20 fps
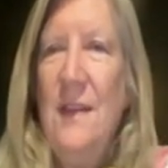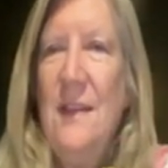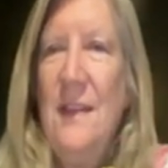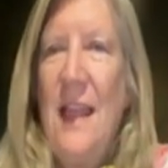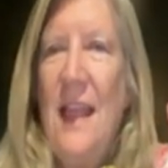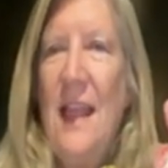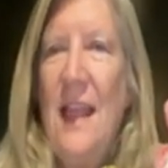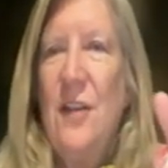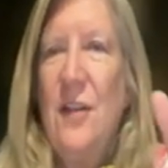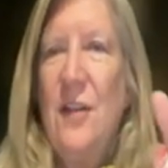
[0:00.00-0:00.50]
is
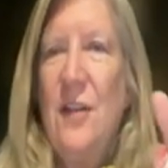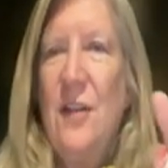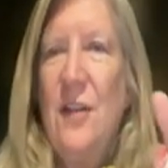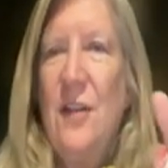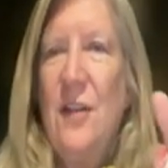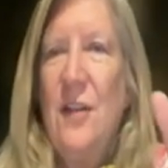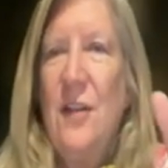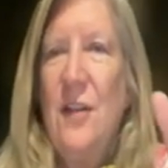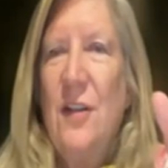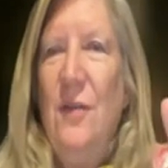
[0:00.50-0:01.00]

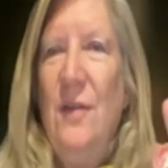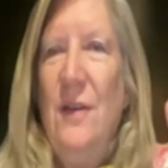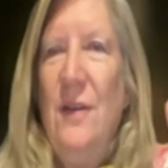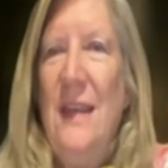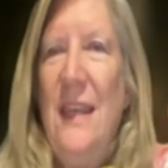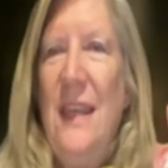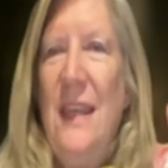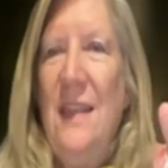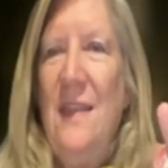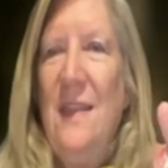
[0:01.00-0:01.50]
actually up
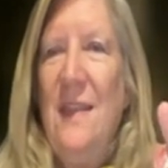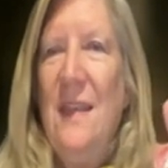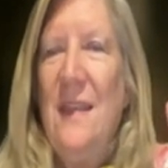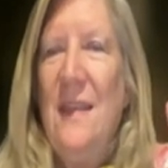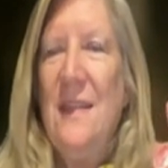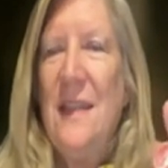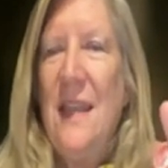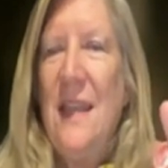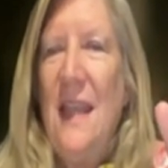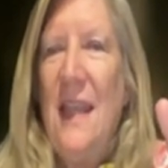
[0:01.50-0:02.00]

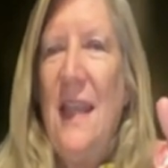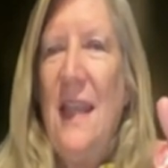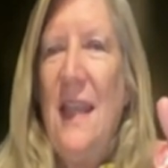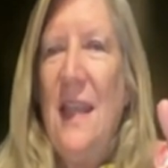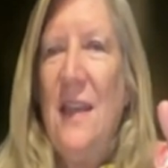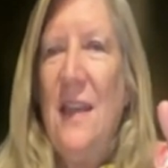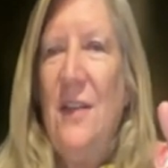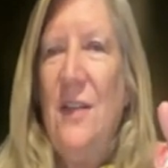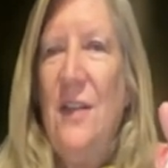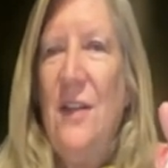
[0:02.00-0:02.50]
underneath
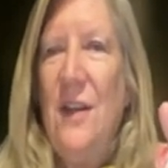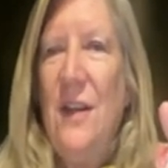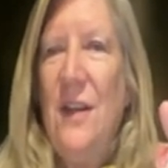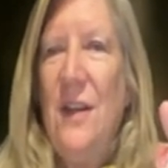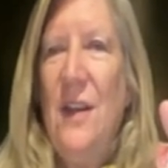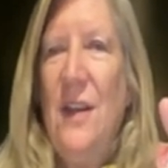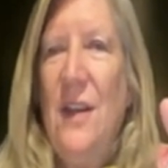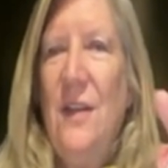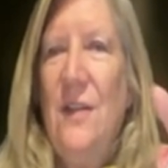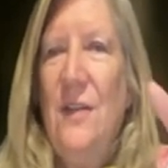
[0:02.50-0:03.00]
this
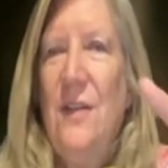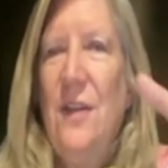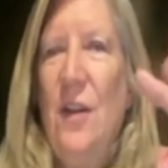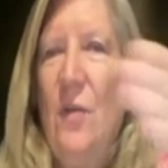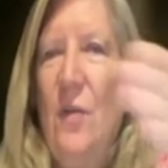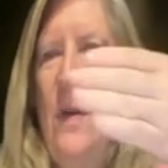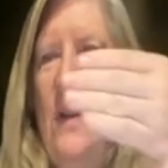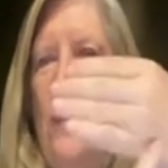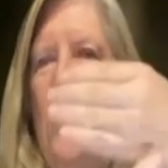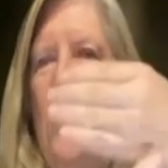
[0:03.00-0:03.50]
edge. So